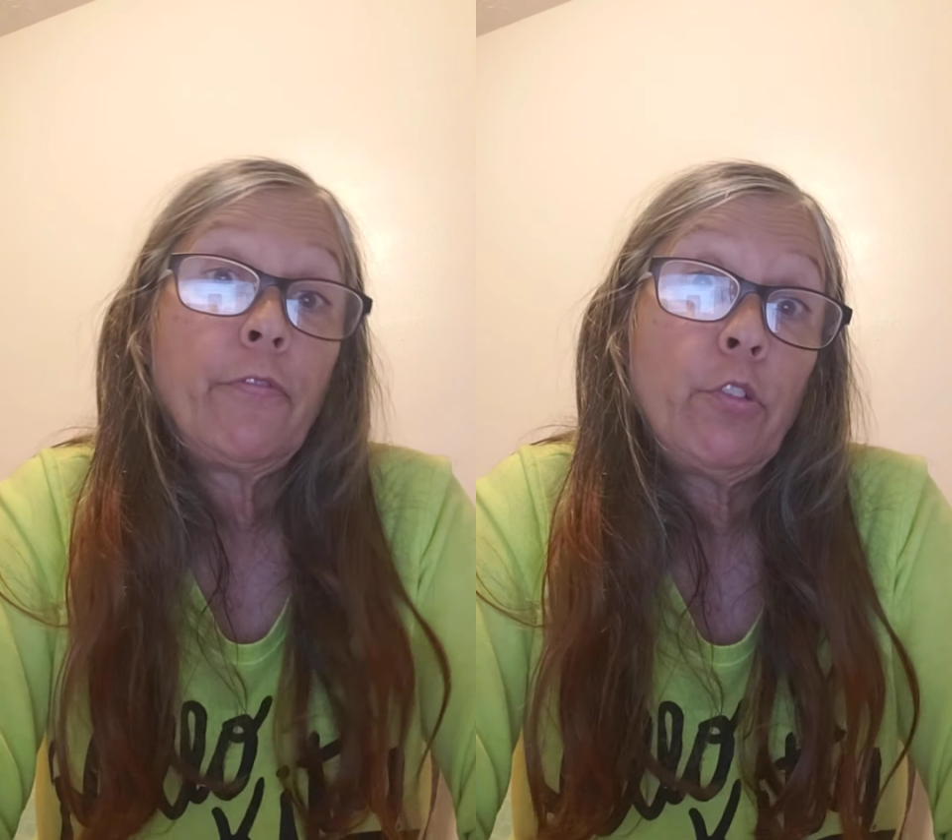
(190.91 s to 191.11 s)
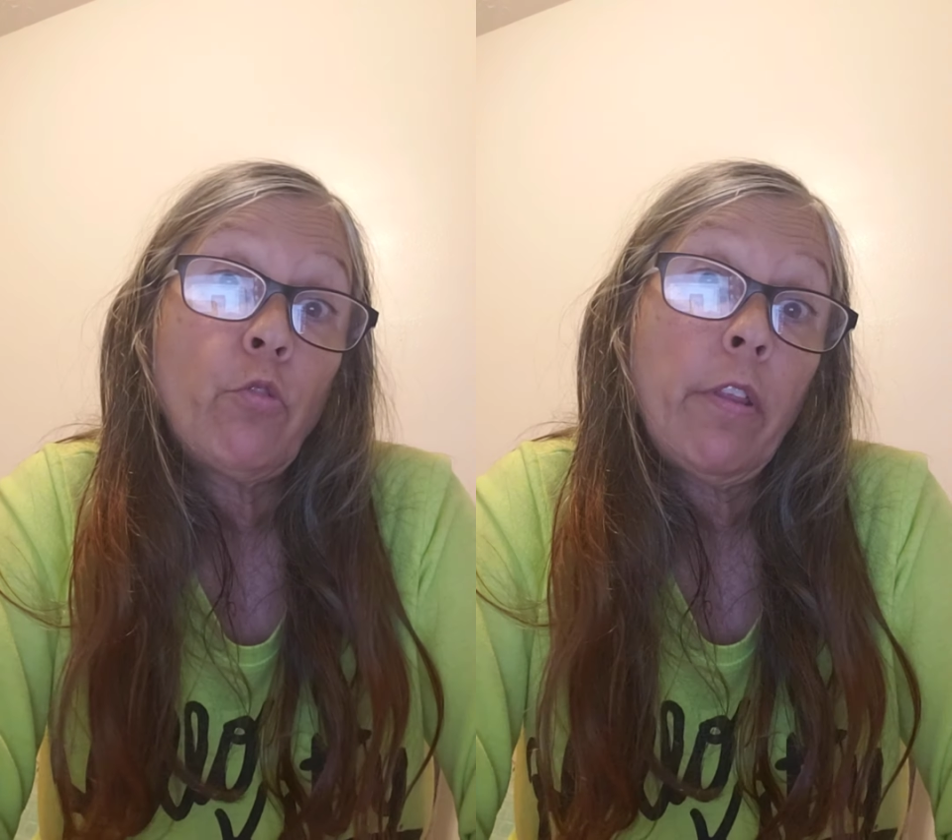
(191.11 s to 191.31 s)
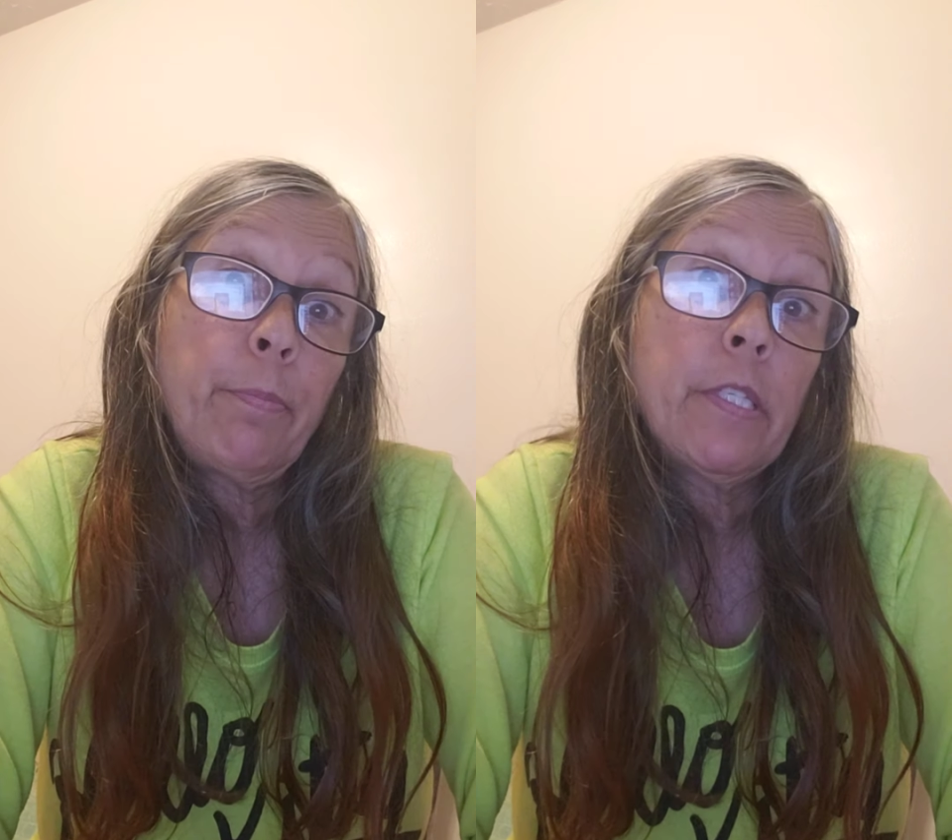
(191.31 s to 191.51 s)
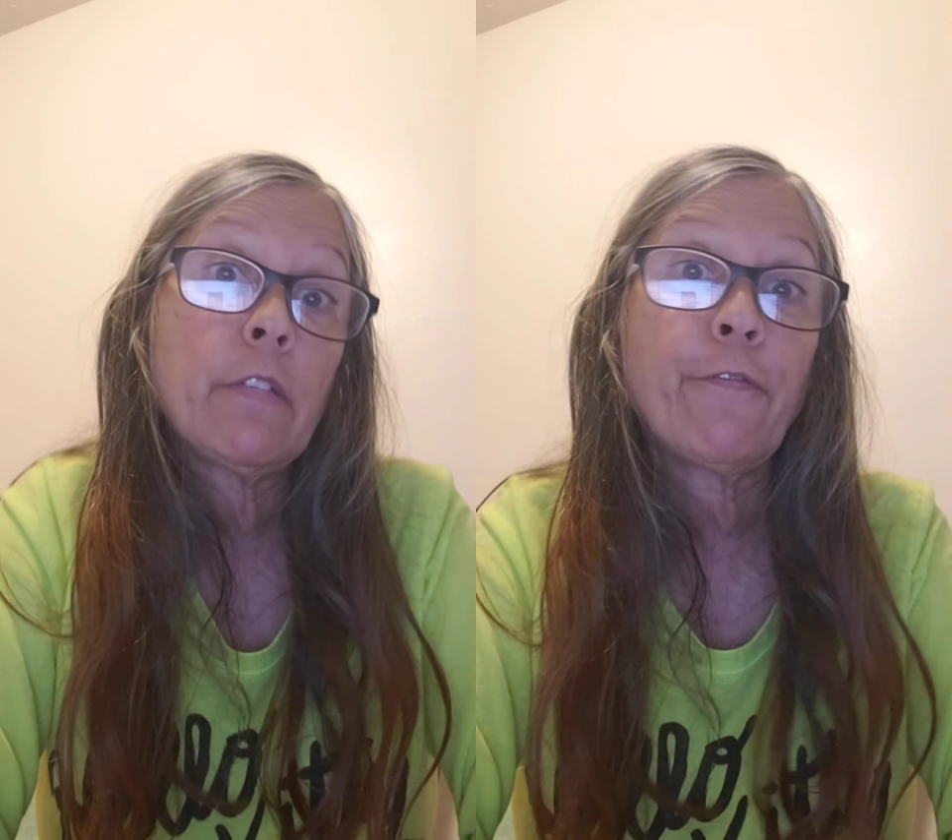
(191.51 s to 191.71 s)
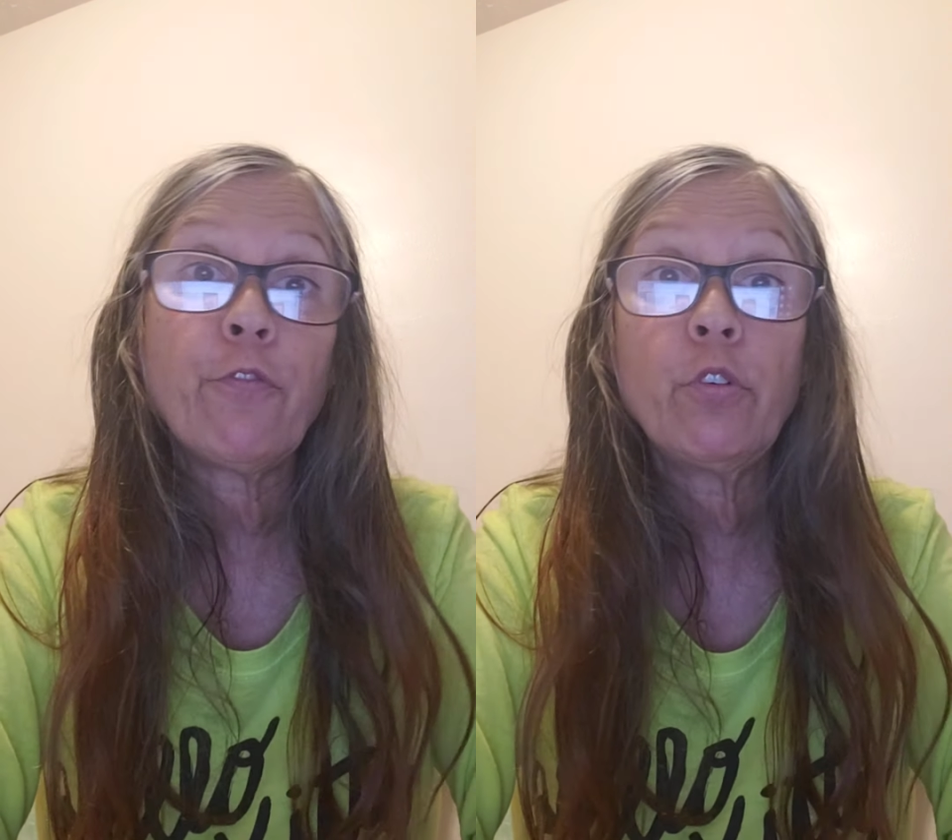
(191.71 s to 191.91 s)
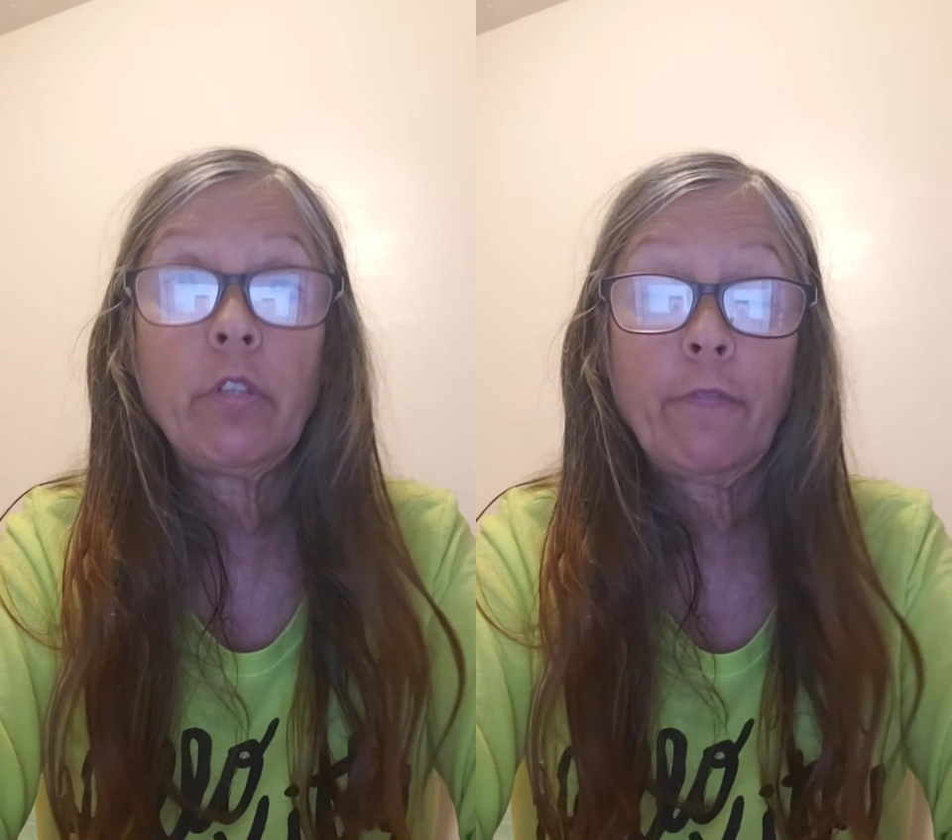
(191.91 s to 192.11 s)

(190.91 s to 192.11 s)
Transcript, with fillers: if you draw the piece of fruit,